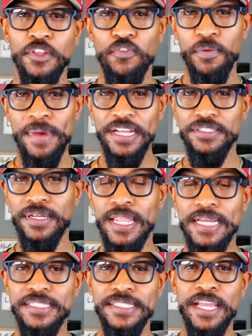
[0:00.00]
This free
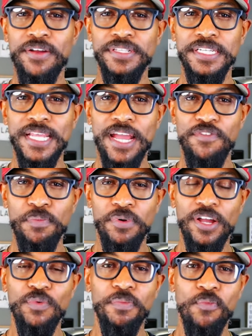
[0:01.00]
masterclass is guaranteed to have you
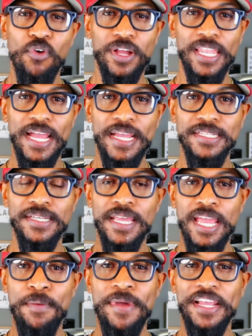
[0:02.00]
booking with more clients
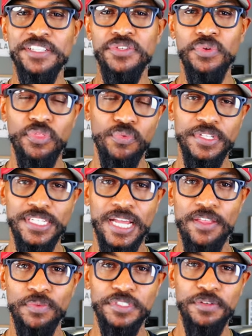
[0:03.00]
and making two to three
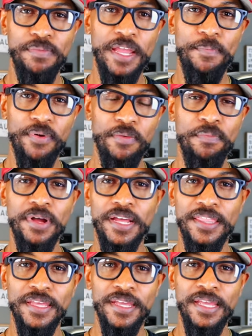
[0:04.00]
times what you make per
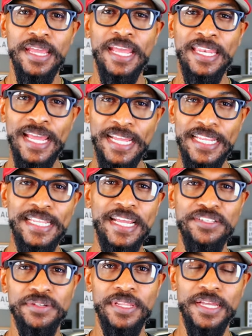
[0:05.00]
month in 90
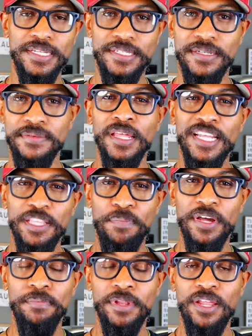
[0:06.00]
days or less. Click the
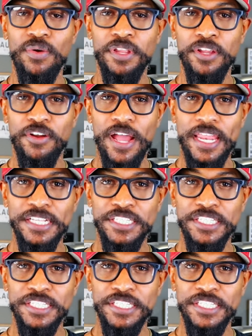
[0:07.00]
button below and learn how to